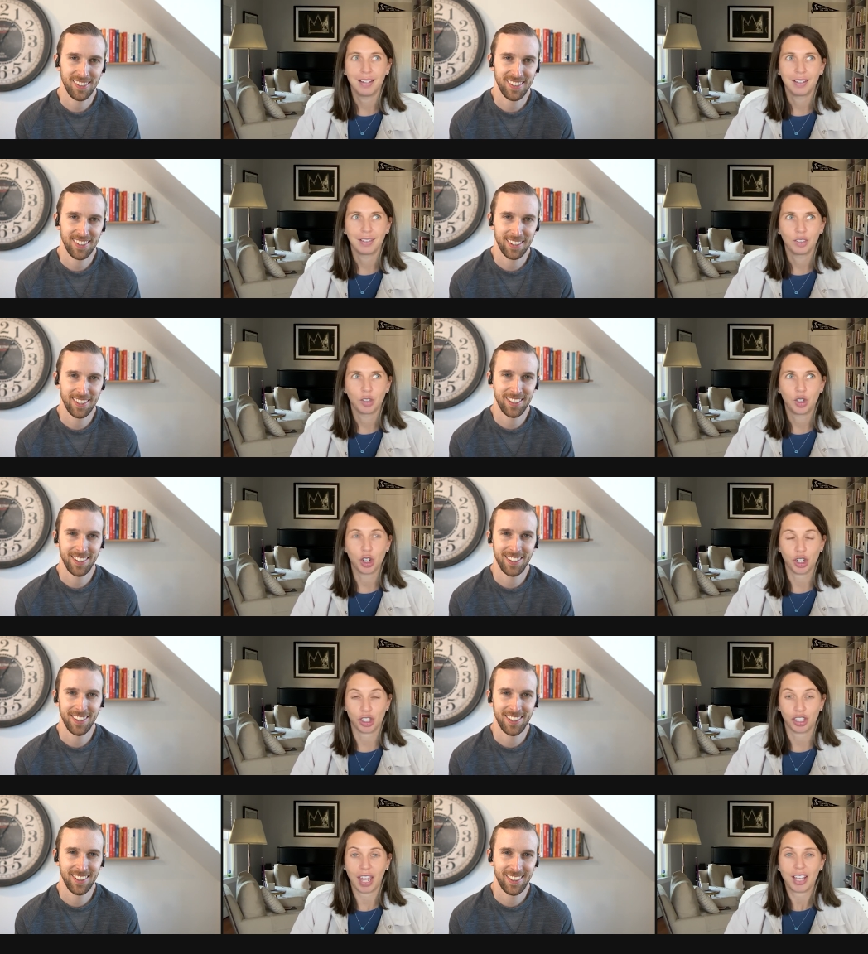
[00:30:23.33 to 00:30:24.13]
Speaker 1: just
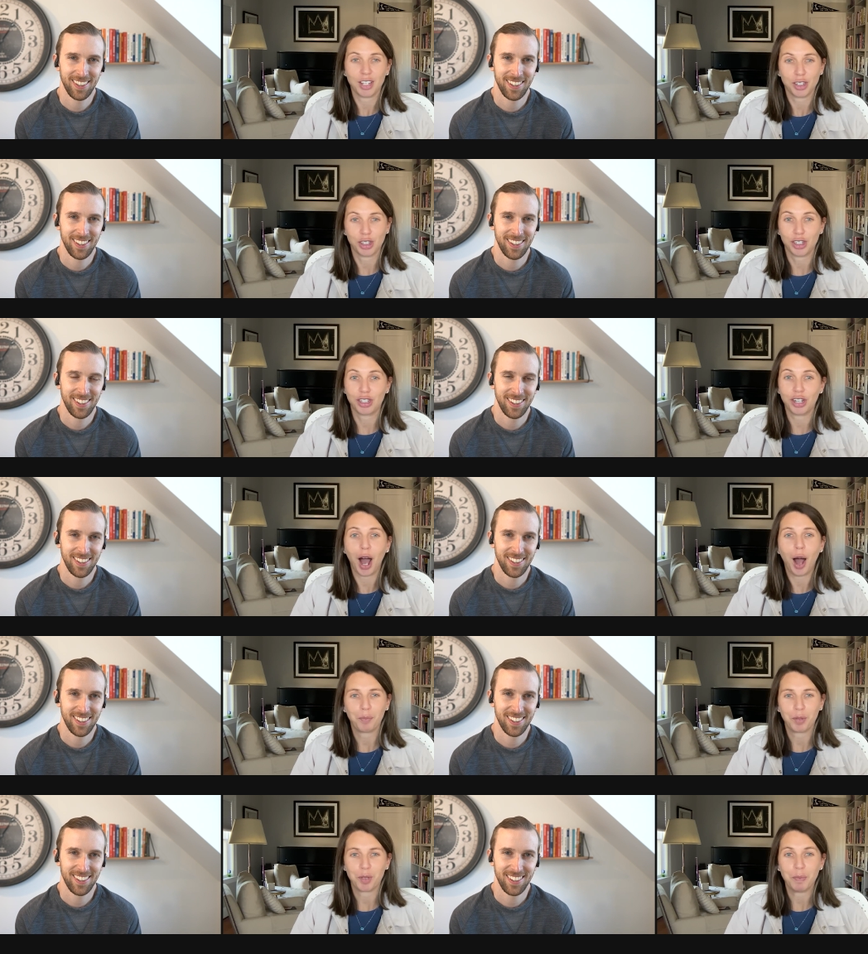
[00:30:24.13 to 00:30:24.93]
like
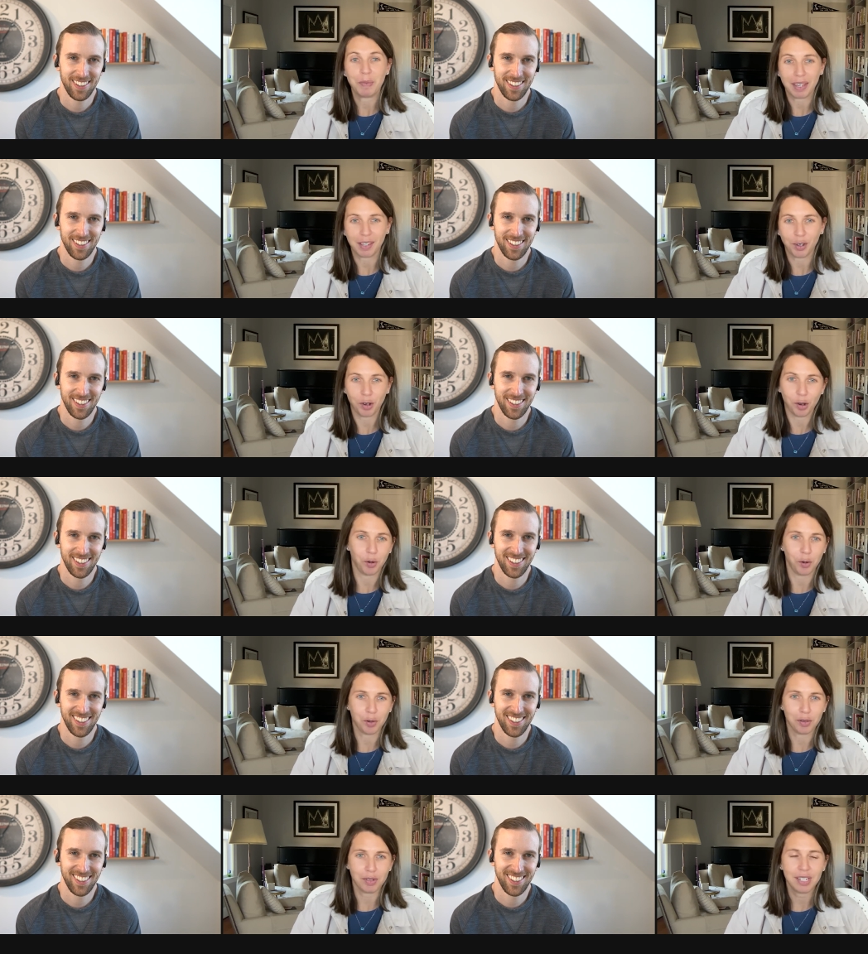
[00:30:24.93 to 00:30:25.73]
stopped me
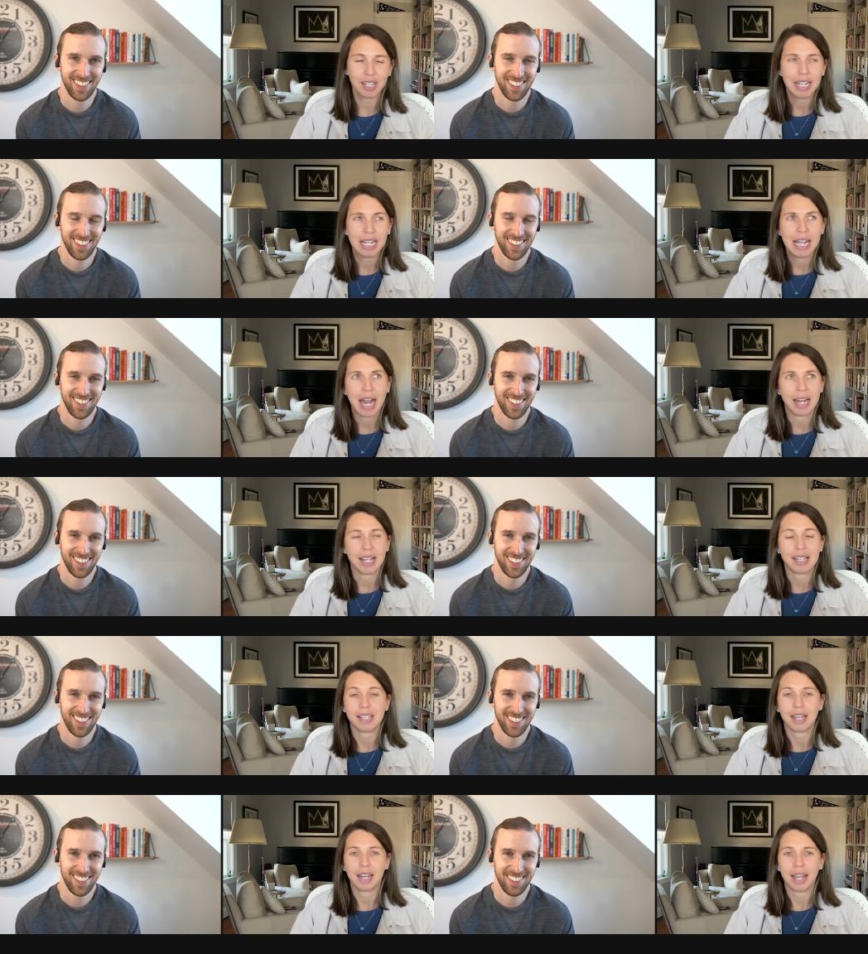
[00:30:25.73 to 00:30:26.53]
cold, and he
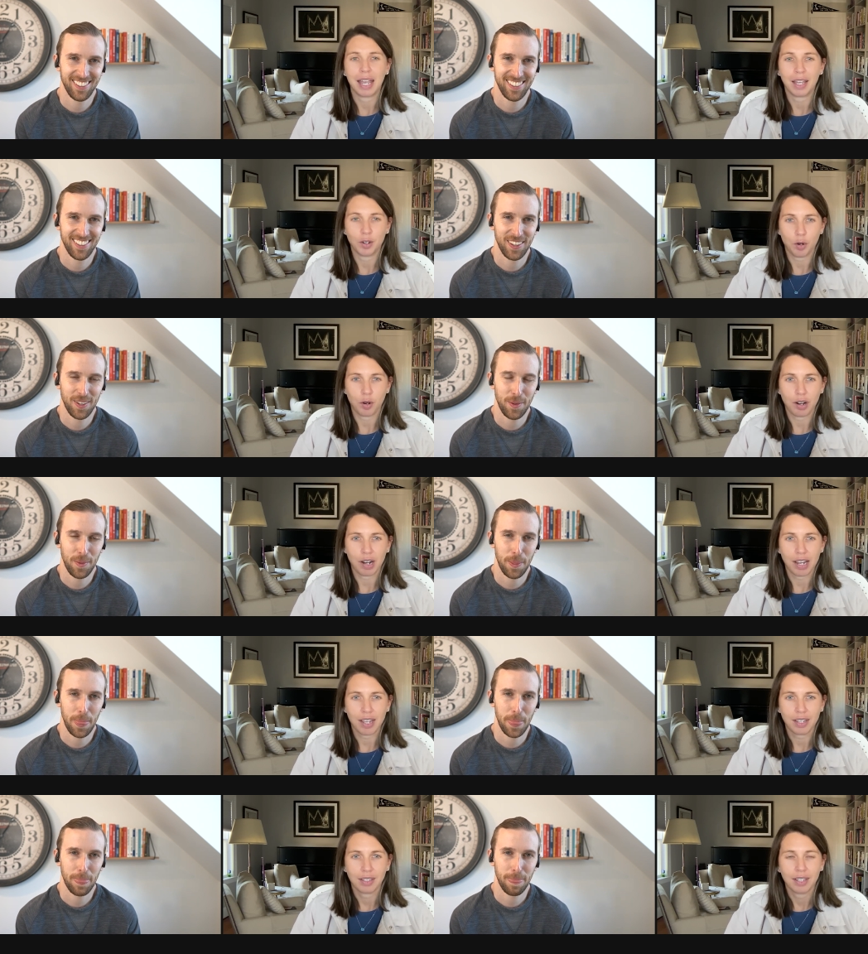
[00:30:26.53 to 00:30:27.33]
said, "Hey,
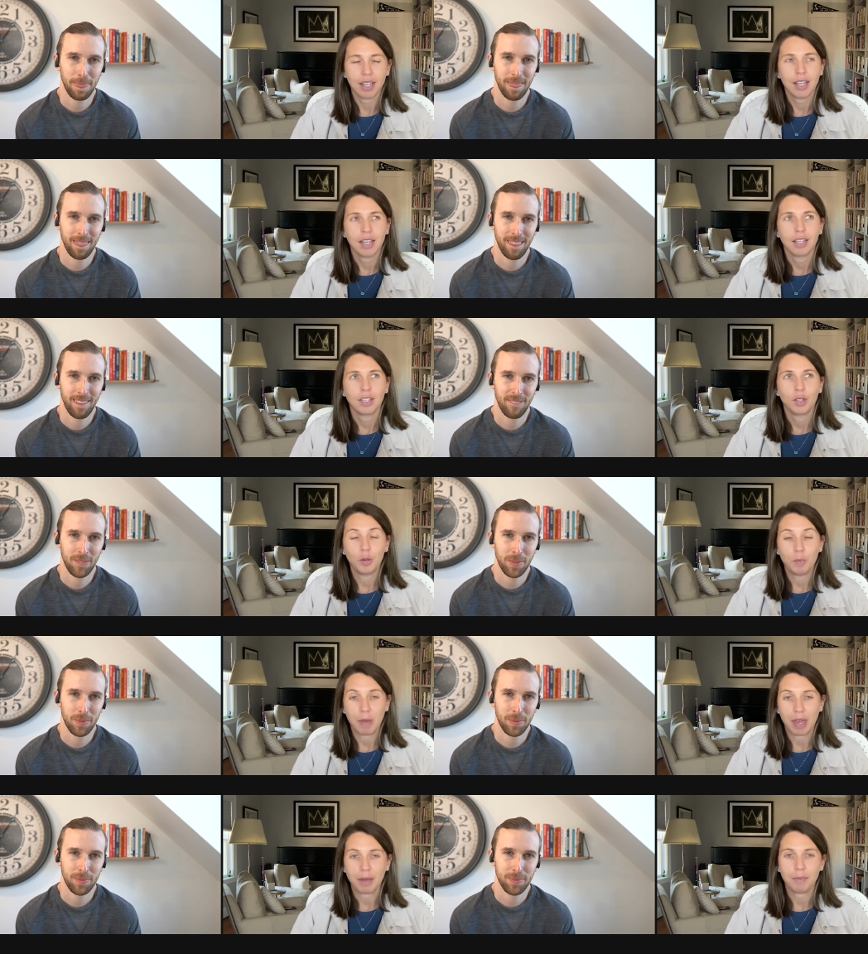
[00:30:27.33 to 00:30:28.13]
Corey, you
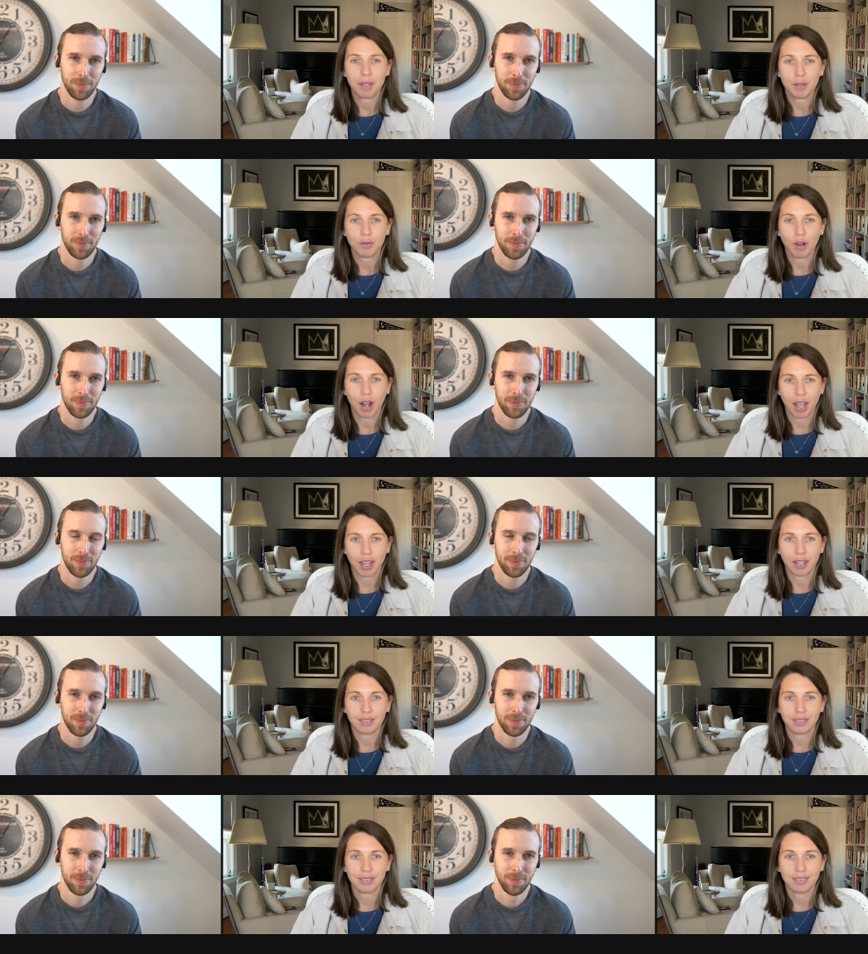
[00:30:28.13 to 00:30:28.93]
may be right,
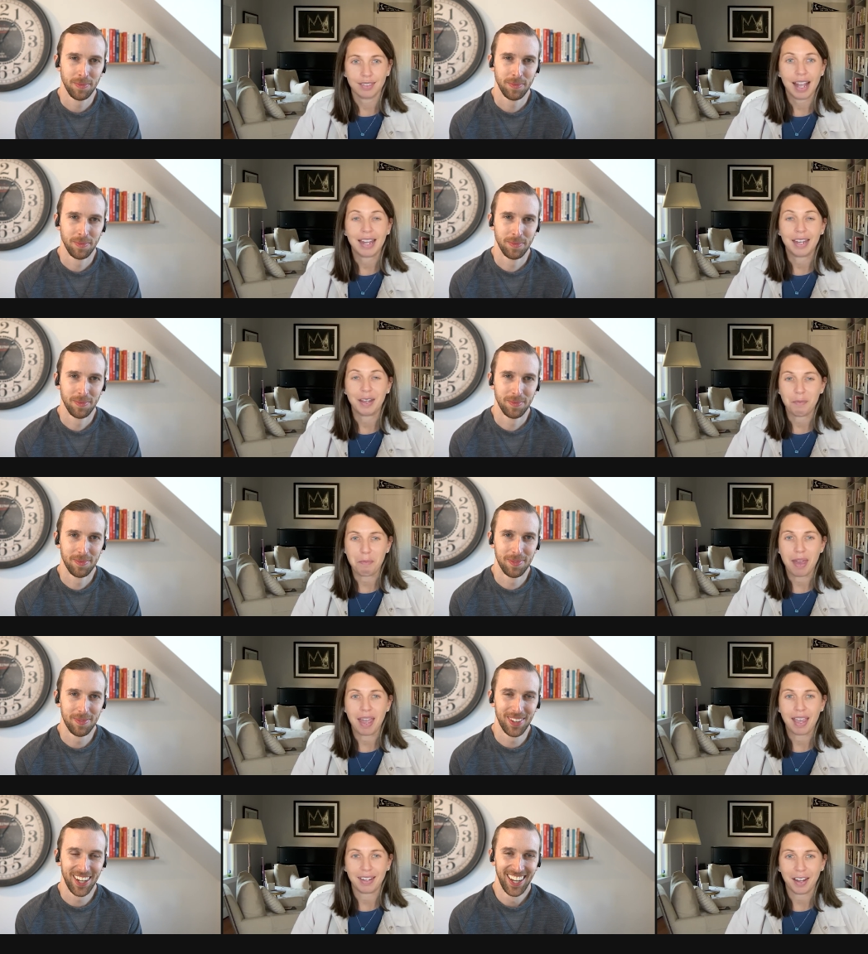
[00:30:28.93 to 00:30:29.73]
and it
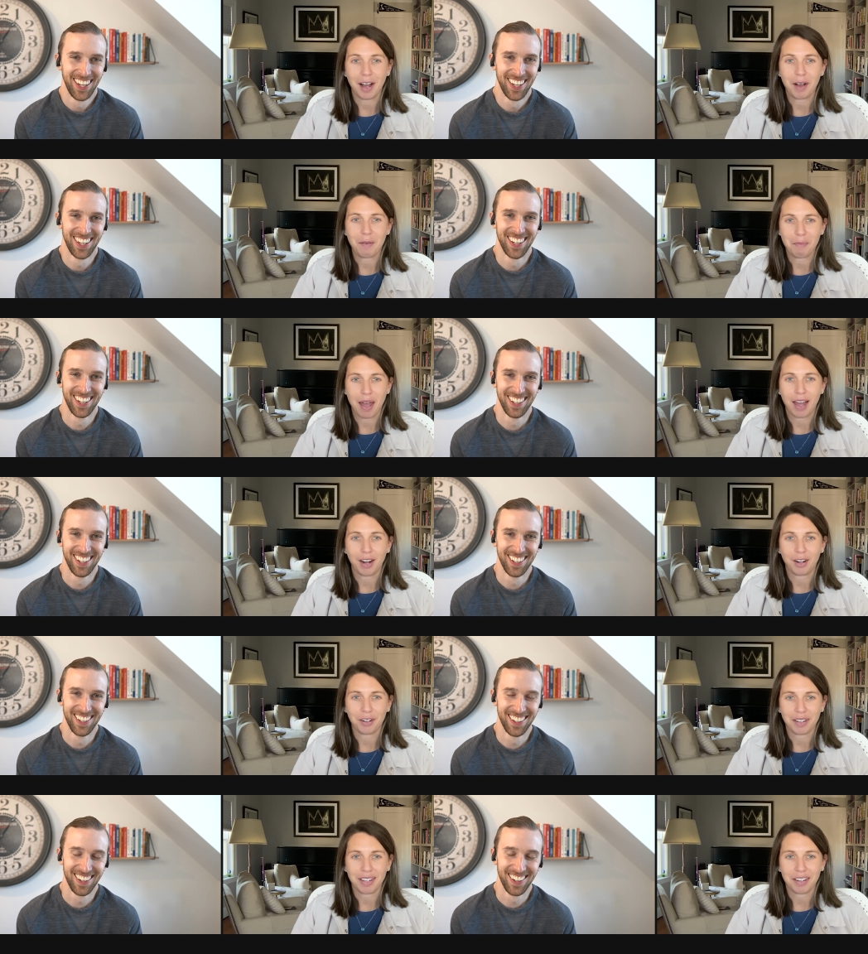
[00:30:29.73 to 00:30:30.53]
may not matter
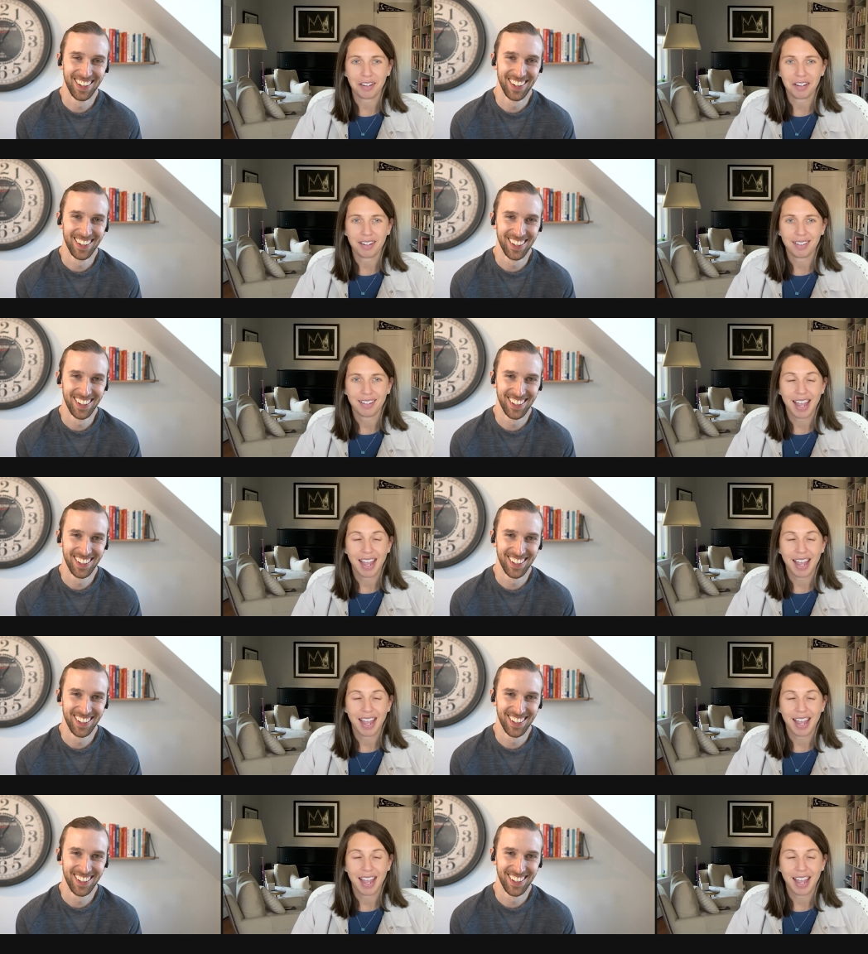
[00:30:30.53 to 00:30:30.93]
here."